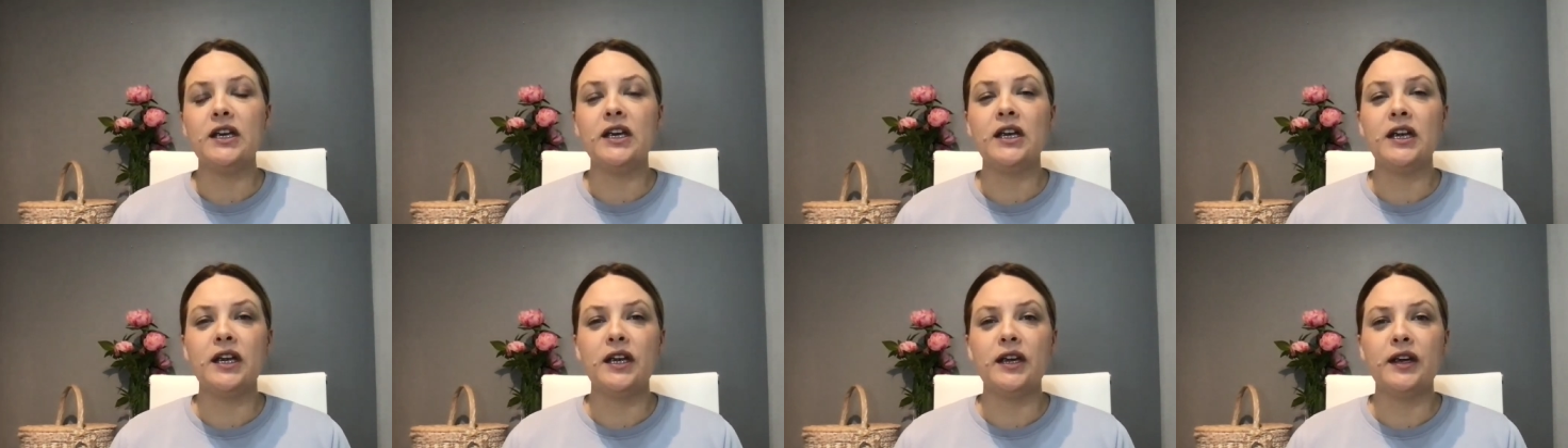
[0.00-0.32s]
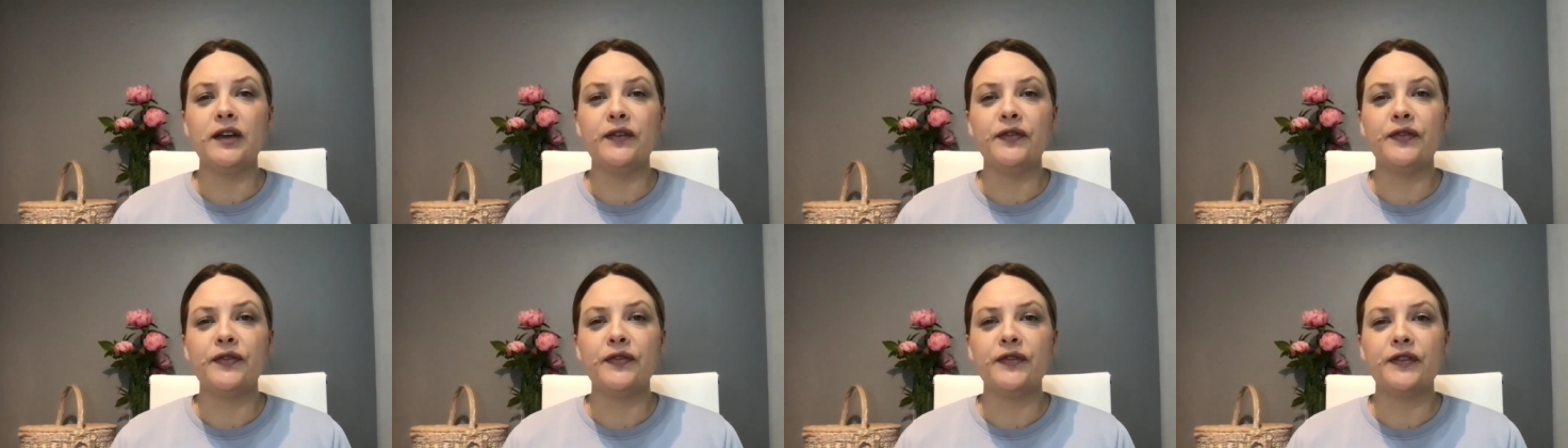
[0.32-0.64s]

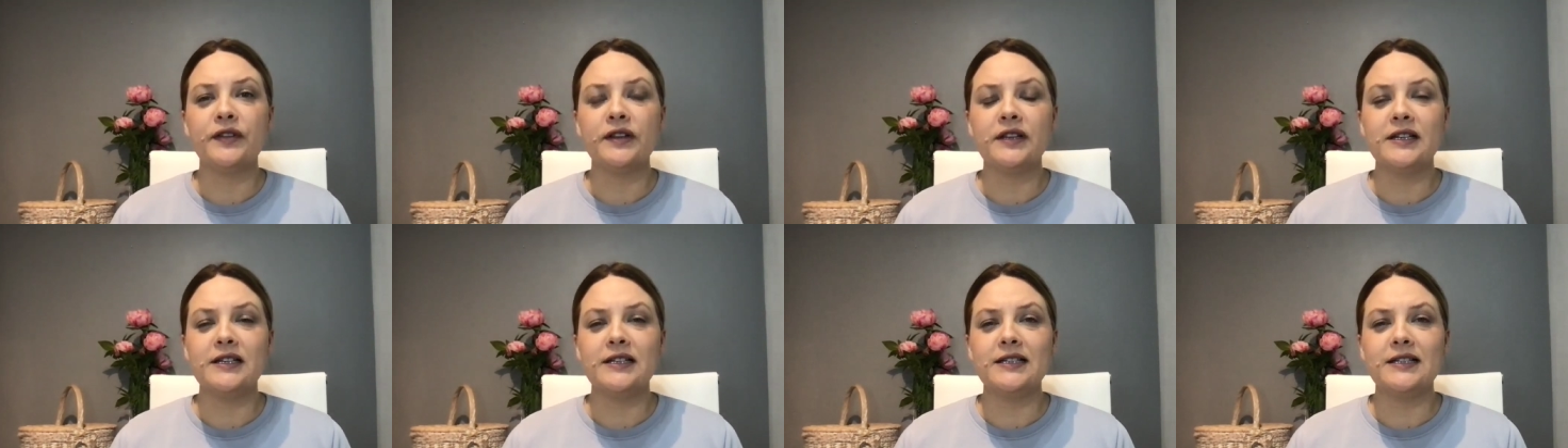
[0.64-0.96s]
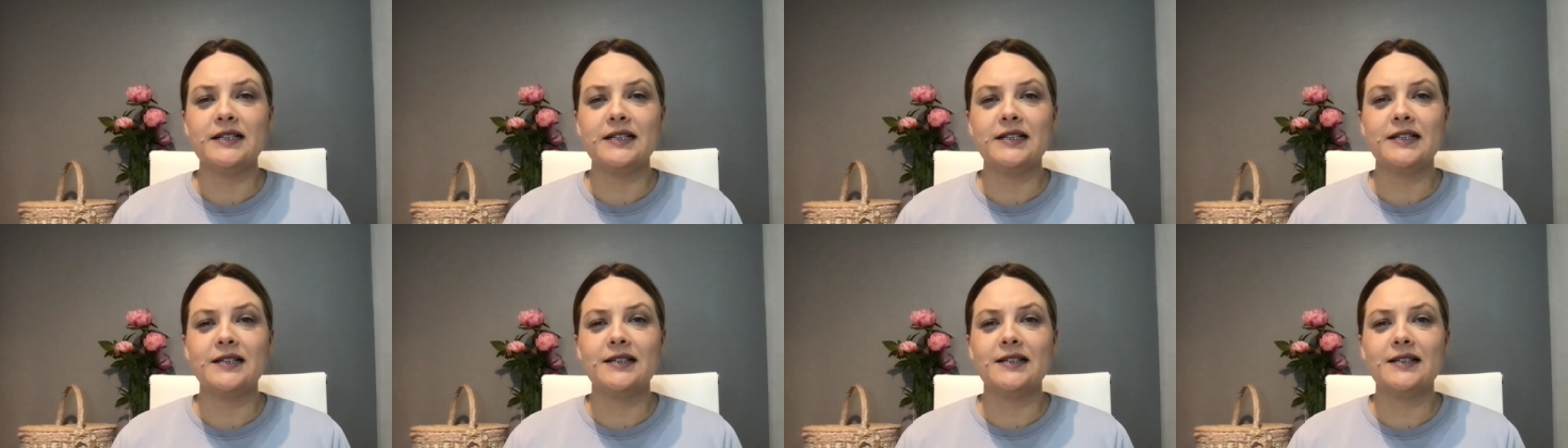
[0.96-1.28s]
if this
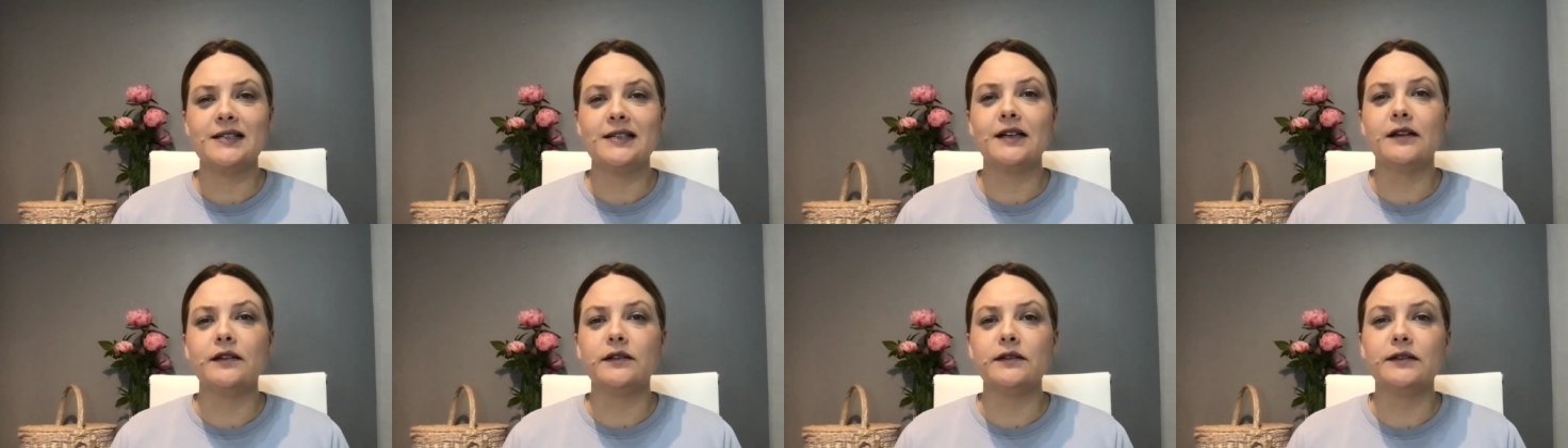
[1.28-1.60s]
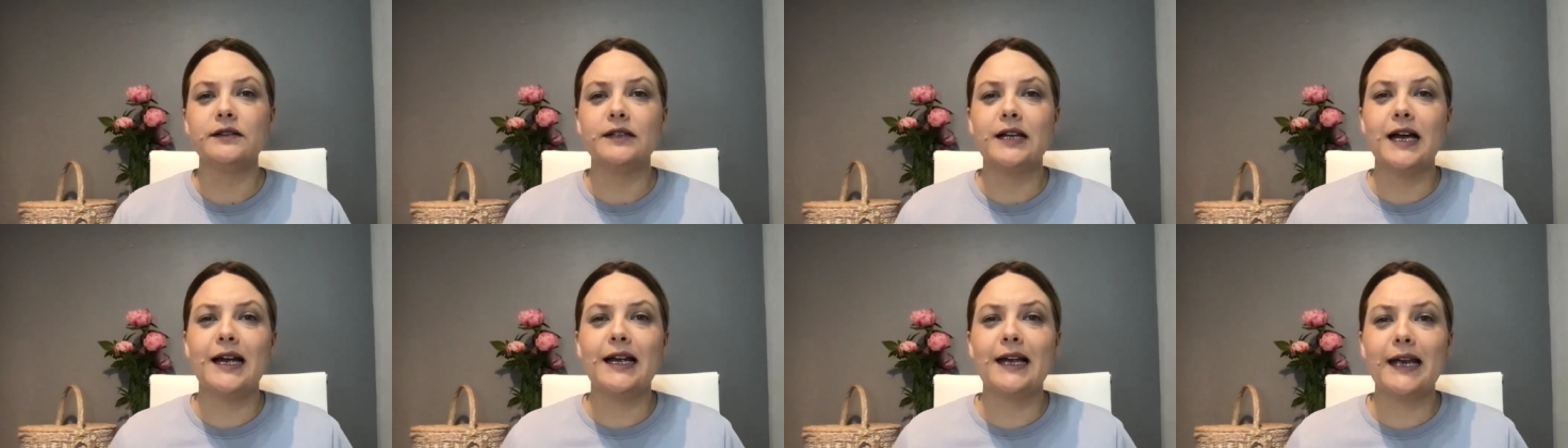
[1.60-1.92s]
is still
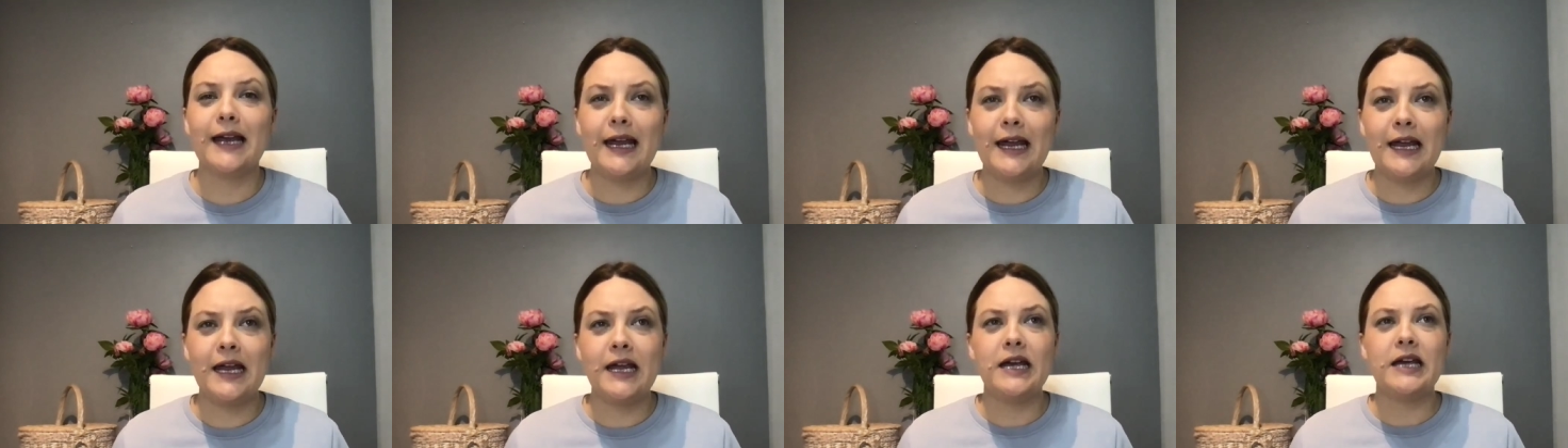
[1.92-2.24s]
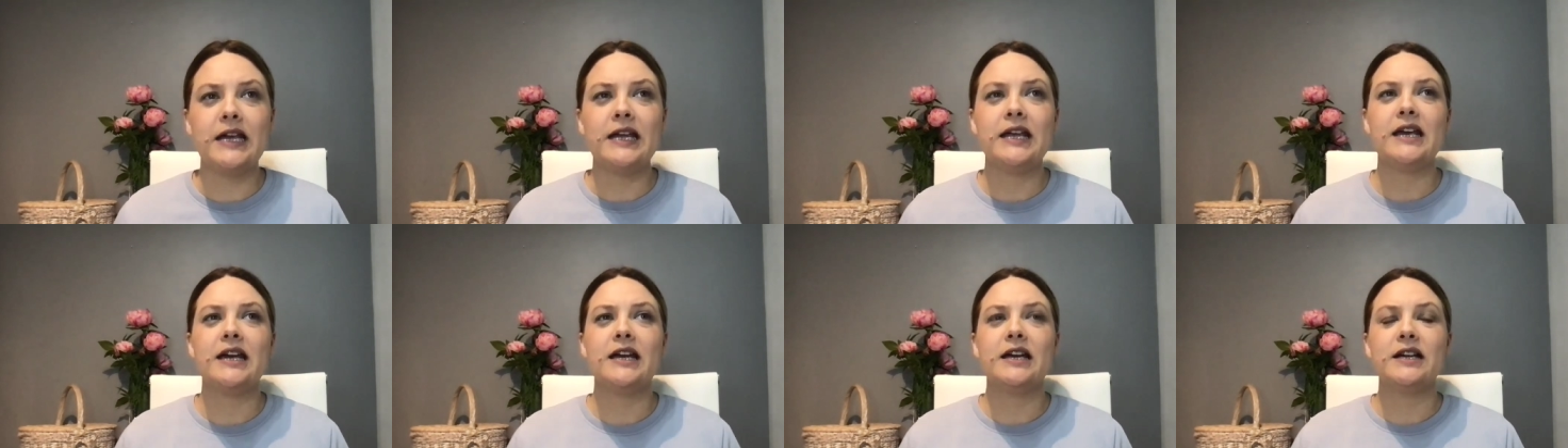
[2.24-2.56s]
not here
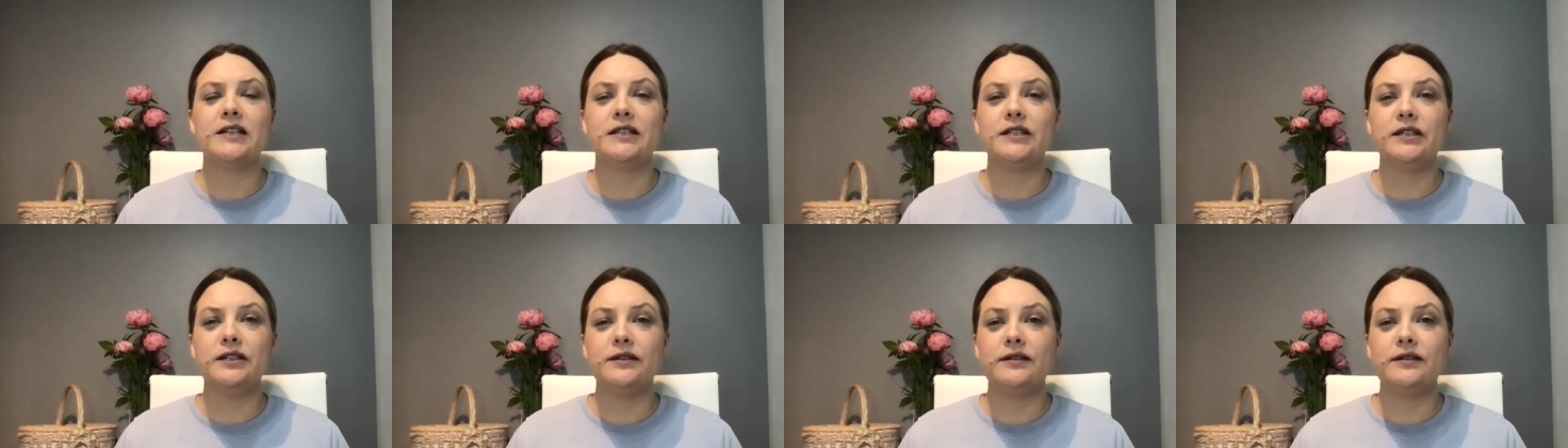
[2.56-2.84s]
yet,